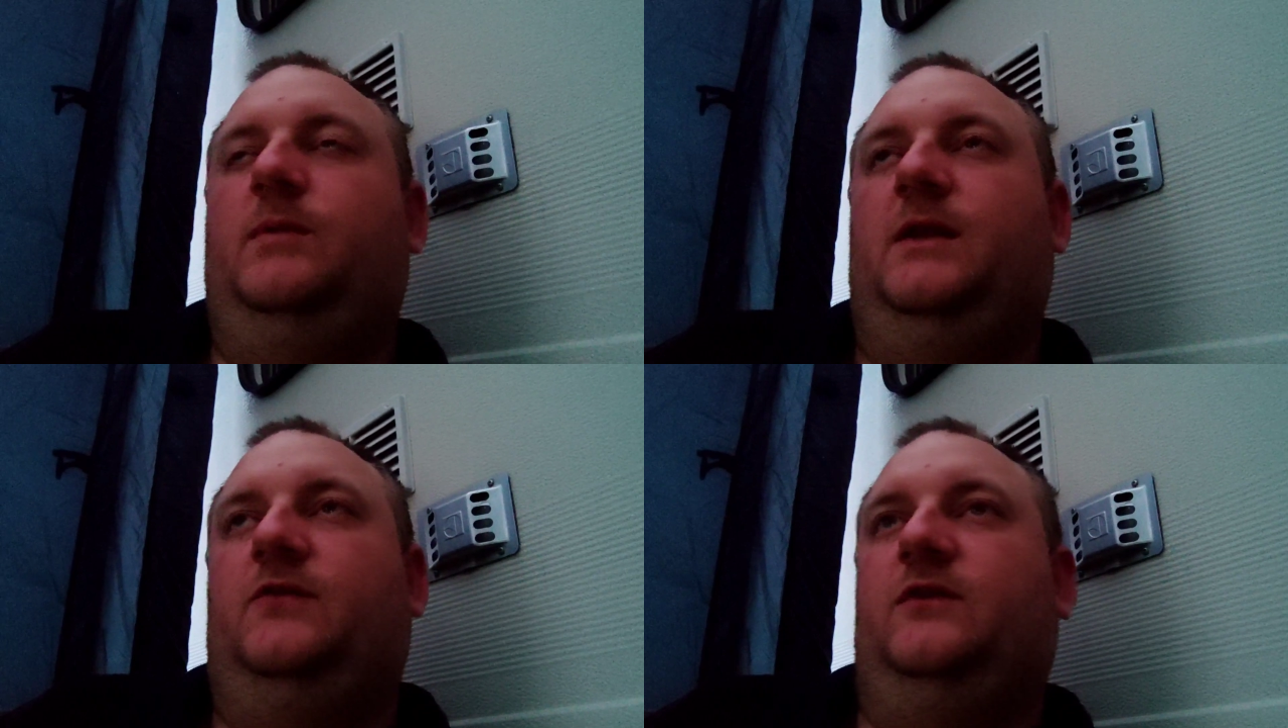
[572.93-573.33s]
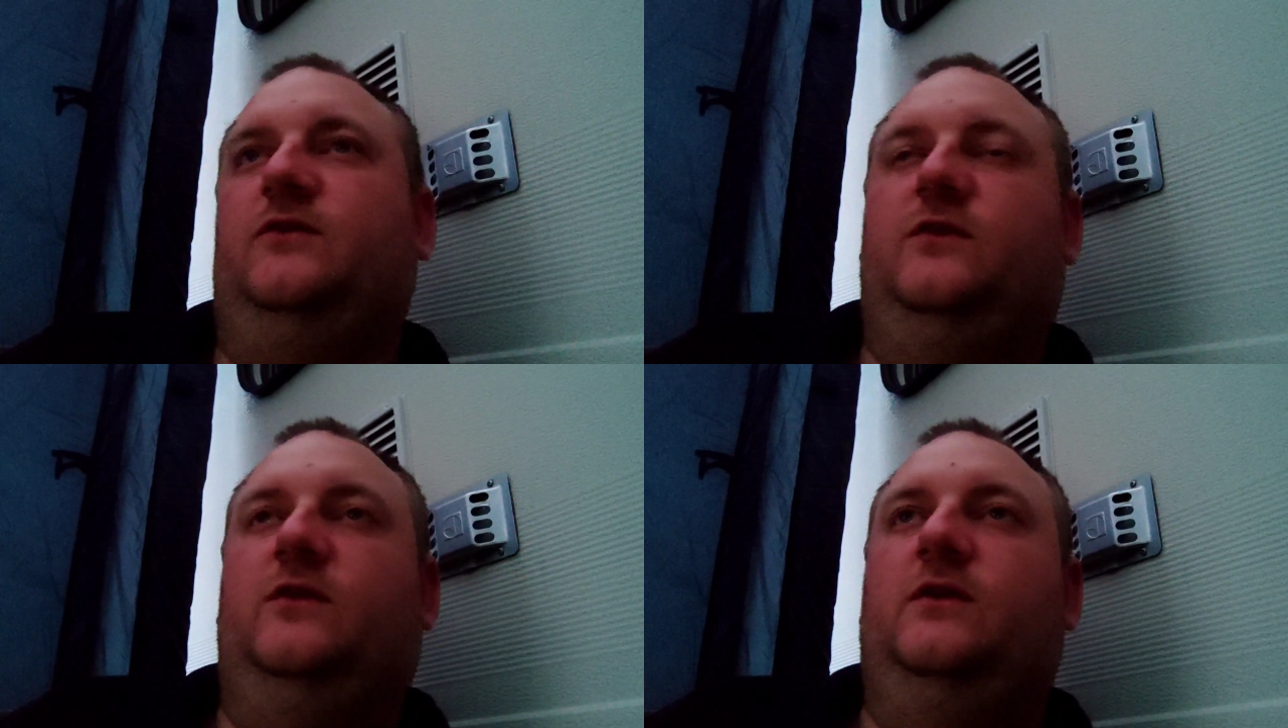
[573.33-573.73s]

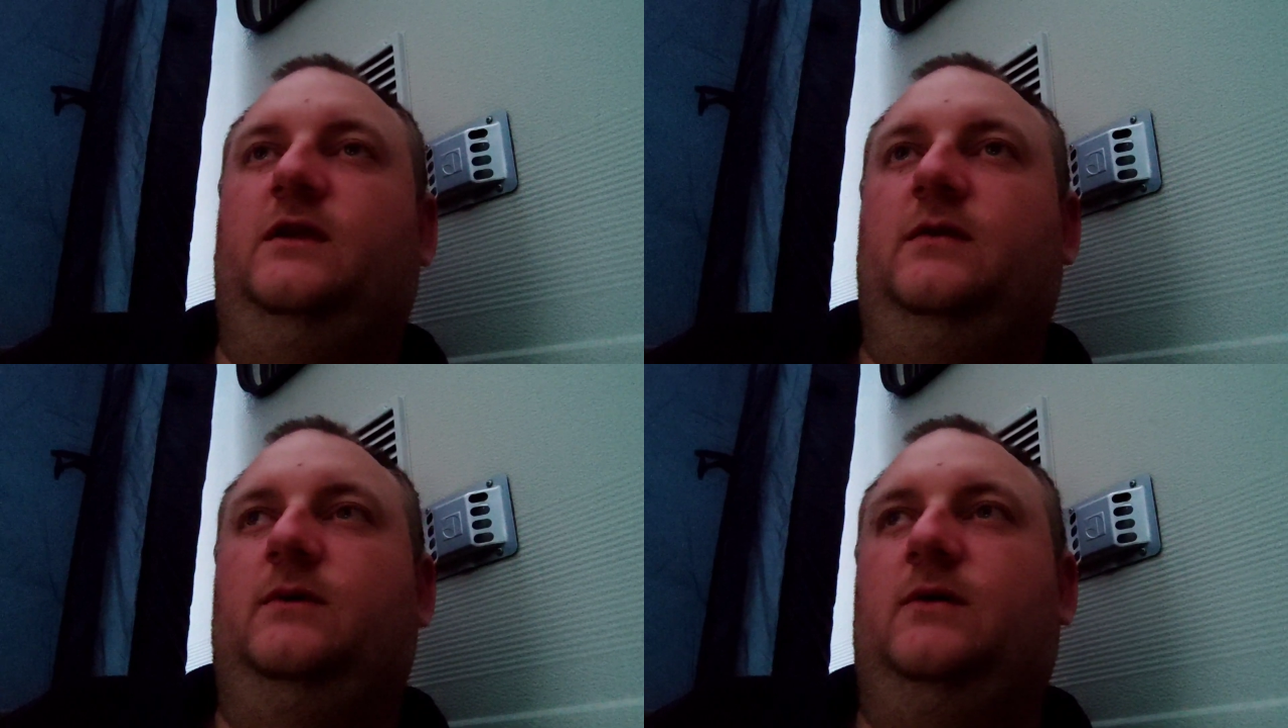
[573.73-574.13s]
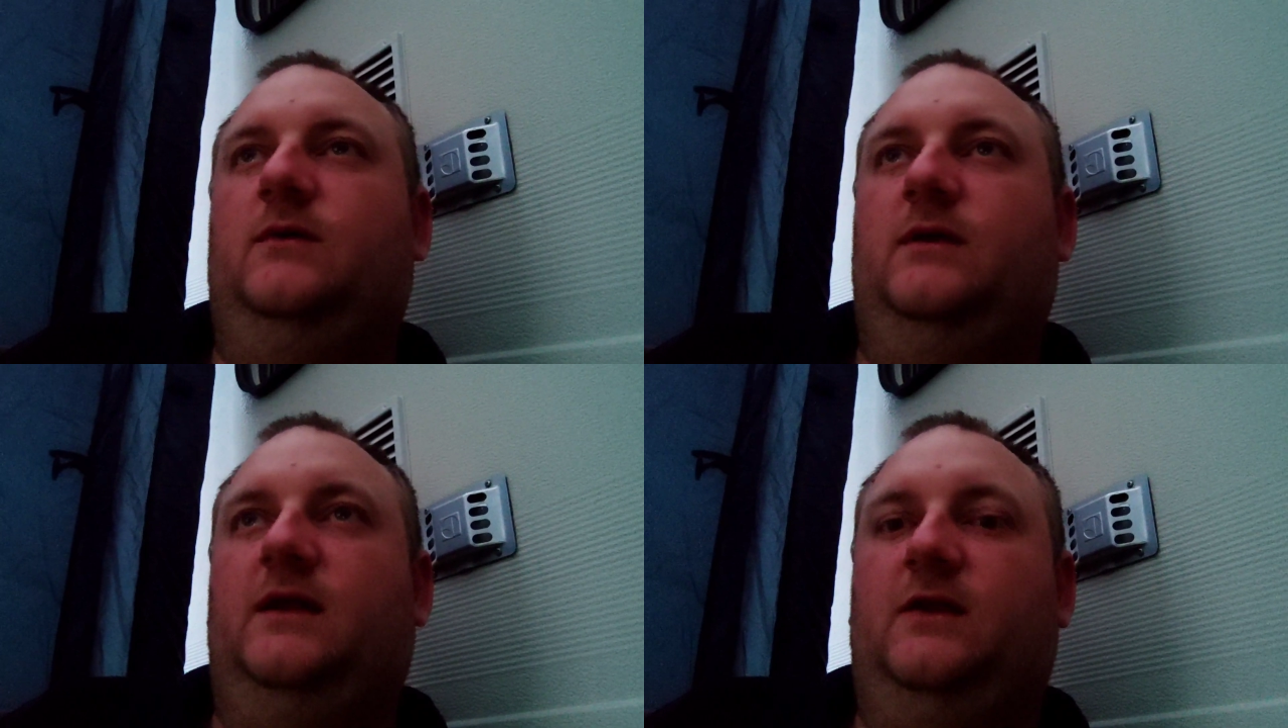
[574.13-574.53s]
plastic's 30-year-old
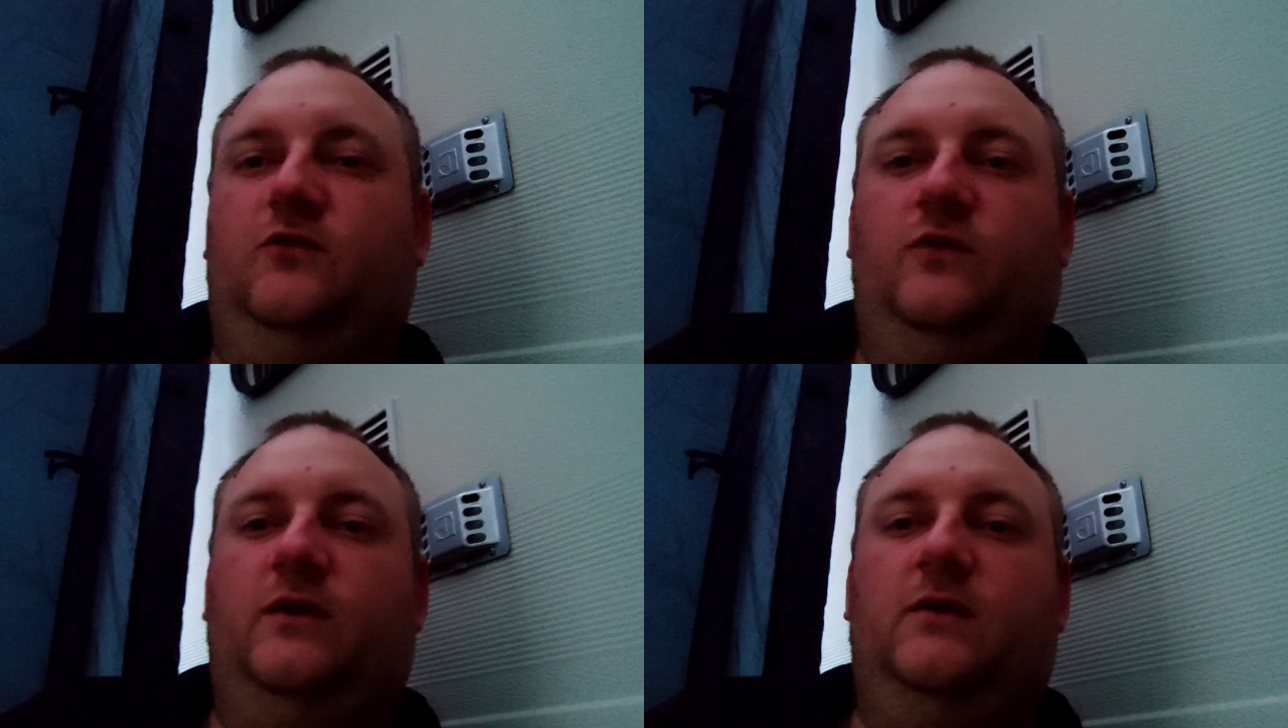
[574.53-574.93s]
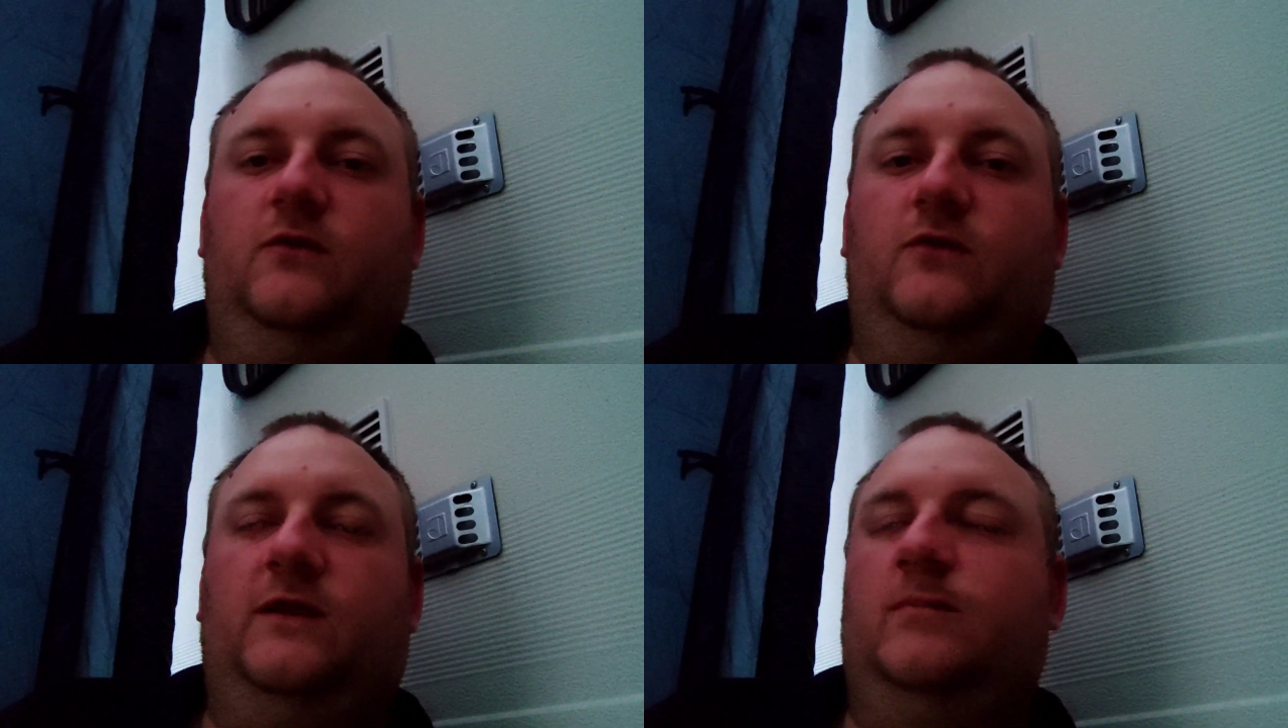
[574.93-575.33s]
and any strain could
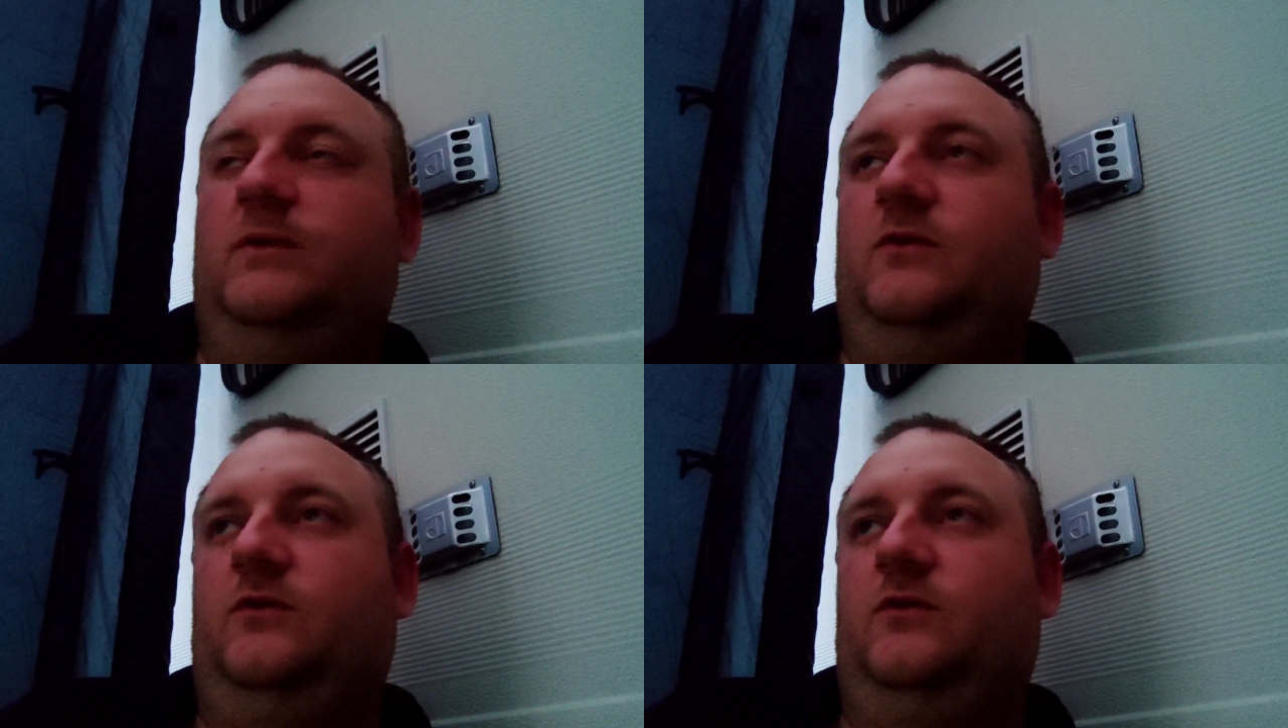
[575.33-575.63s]
snap it,